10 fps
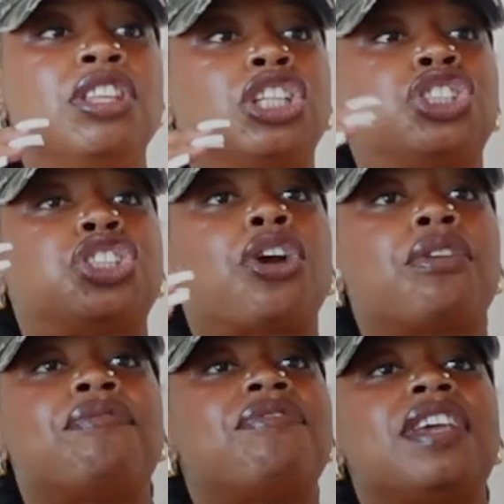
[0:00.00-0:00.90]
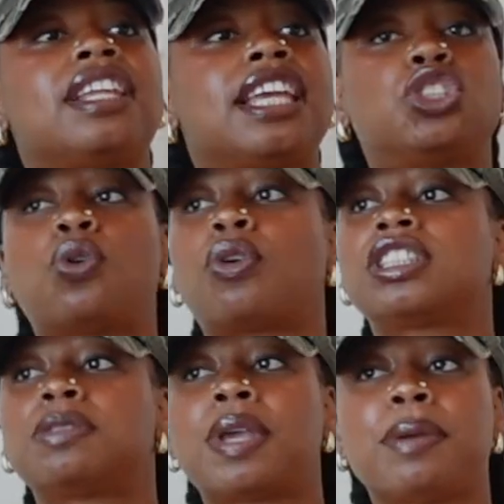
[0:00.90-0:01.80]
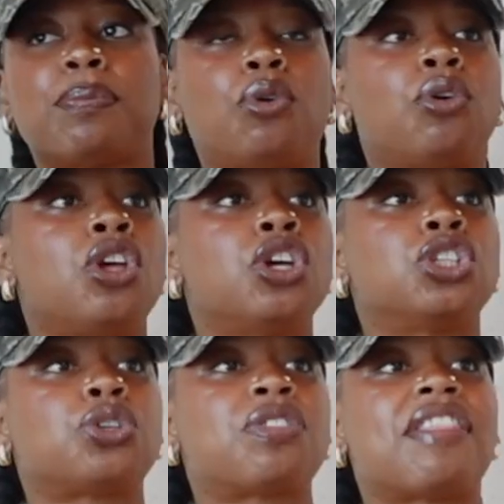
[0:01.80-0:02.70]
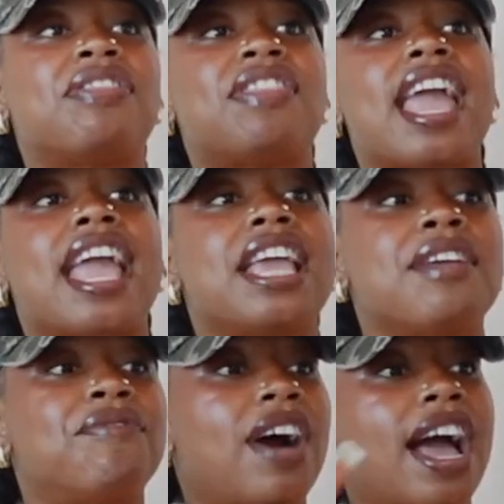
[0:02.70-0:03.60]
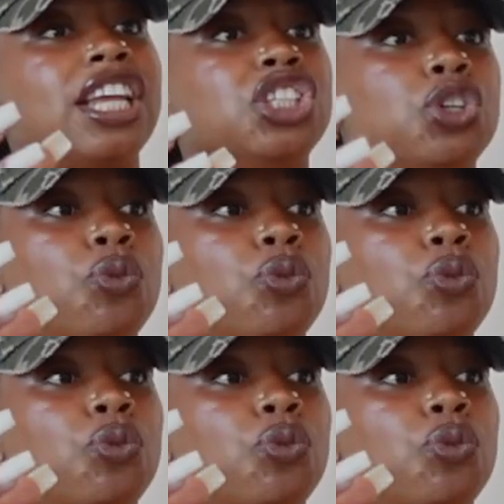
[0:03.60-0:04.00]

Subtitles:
a certain feeling towards people so that they find